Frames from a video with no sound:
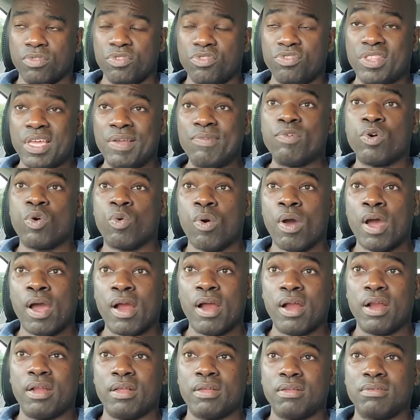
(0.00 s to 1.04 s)
they
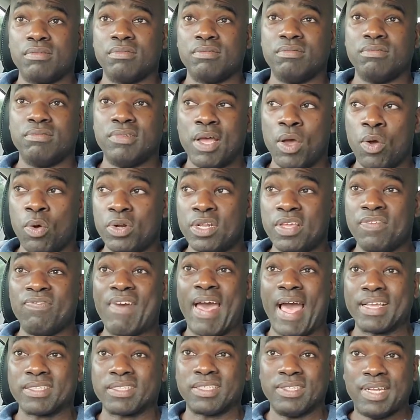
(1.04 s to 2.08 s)
require not only
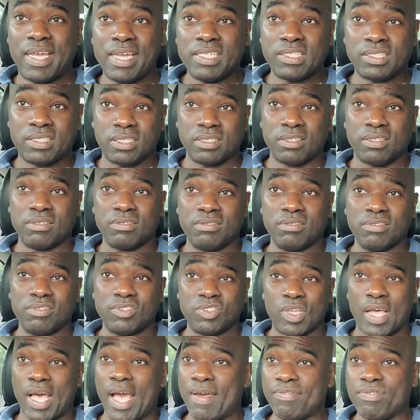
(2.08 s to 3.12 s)
vaccination,
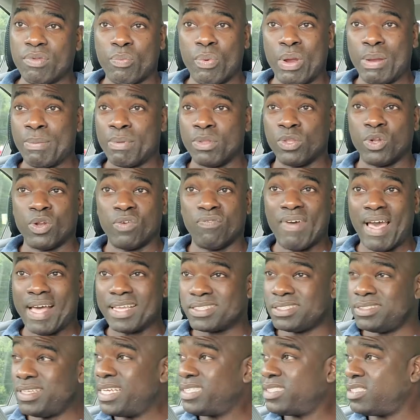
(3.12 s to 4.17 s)
so I have to bring my little
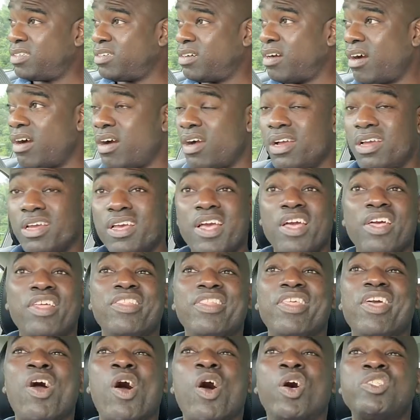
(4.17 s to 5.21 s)
vaccination card.
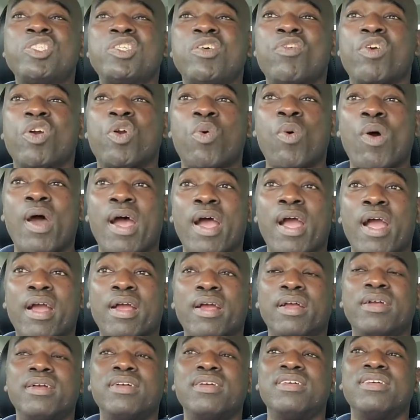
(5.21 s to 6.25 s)
They also require
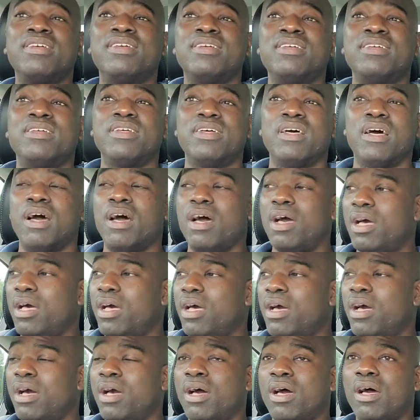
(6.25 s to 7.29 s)

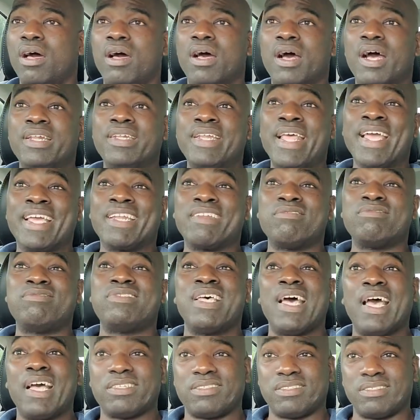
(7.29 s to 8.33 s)
uh, a negative
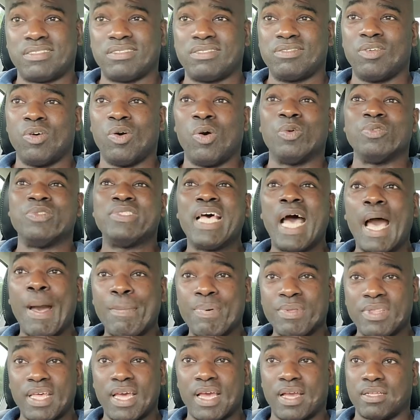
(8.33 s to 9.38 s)
test on top
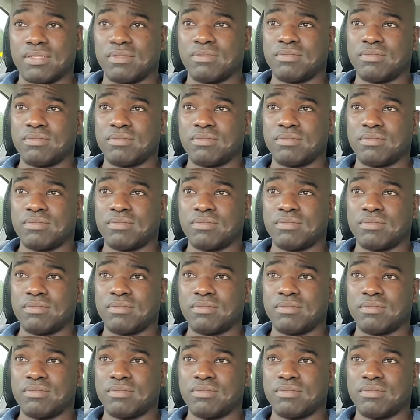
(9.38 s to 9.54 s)
of that.